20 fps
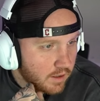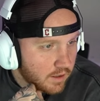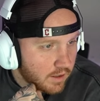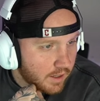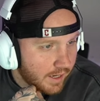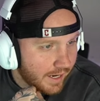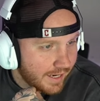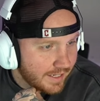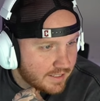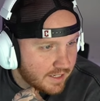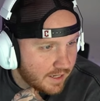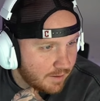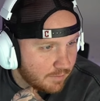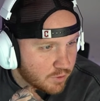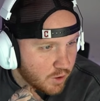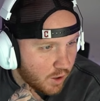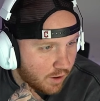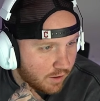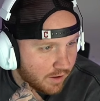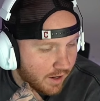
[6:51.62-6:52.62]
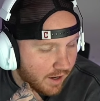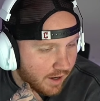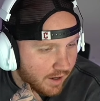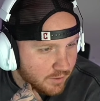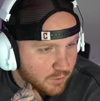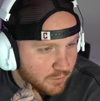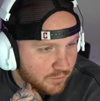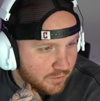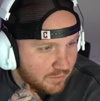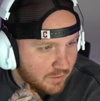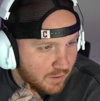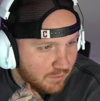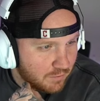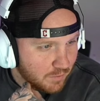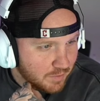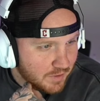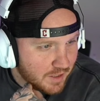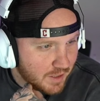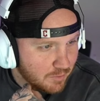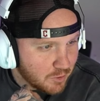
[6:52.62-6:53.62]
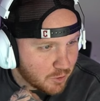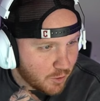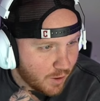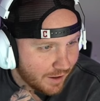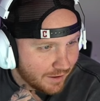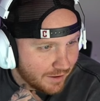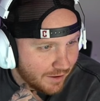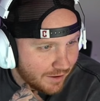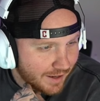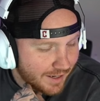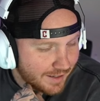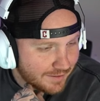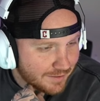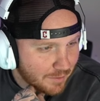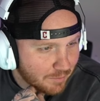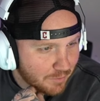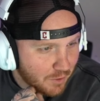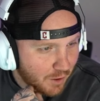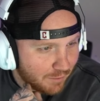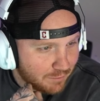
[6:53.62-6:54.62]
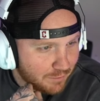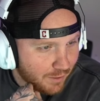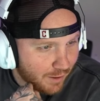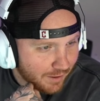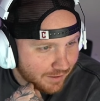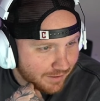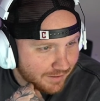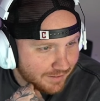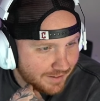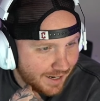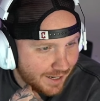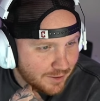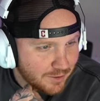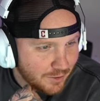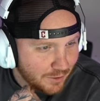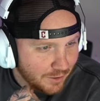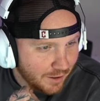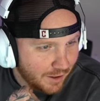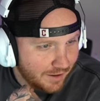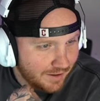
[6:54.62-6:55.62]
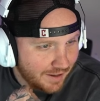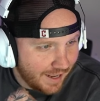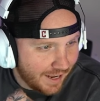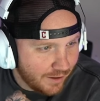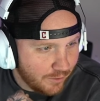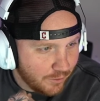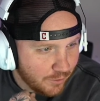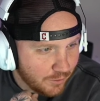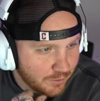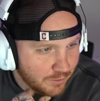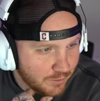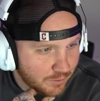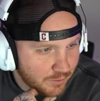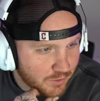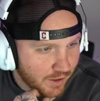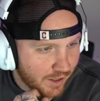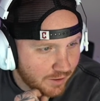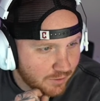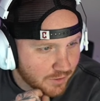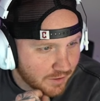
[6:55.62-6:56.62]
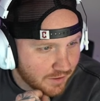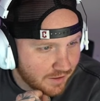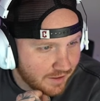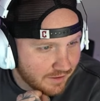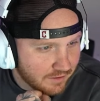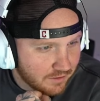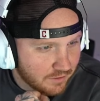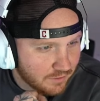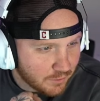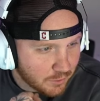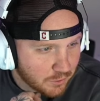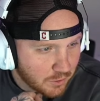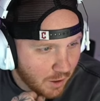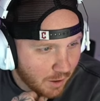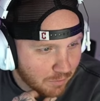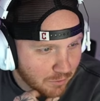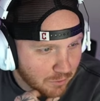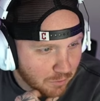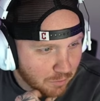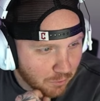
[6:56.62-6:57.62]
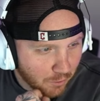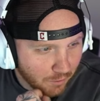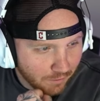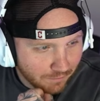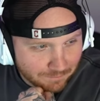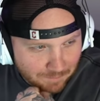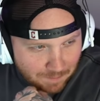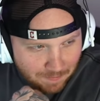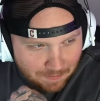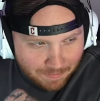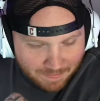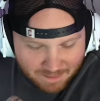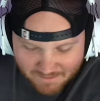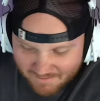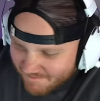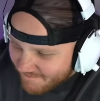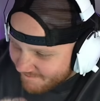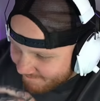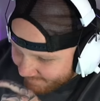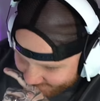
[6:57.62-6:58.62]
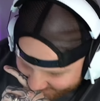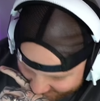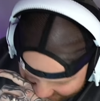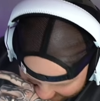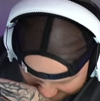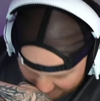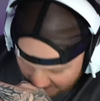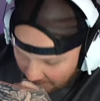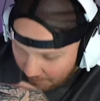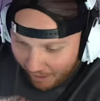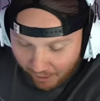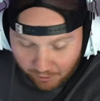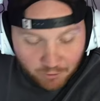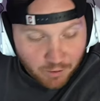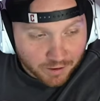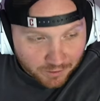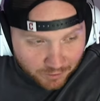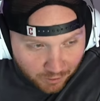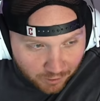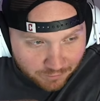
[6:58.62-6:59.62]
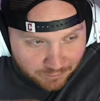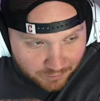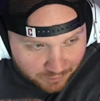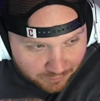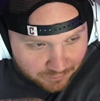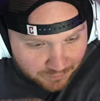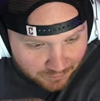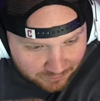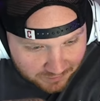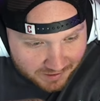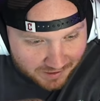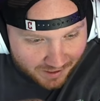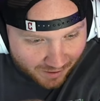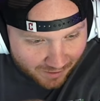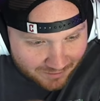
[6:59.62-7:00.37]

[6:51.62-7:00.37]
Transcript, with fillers: Hey, Tim, it's 50 from Tim's credit card. Hey, Tim, tough luck. Next year, huh? Anywho, try using this for sniper support. Thank you, my credit card, for the $50.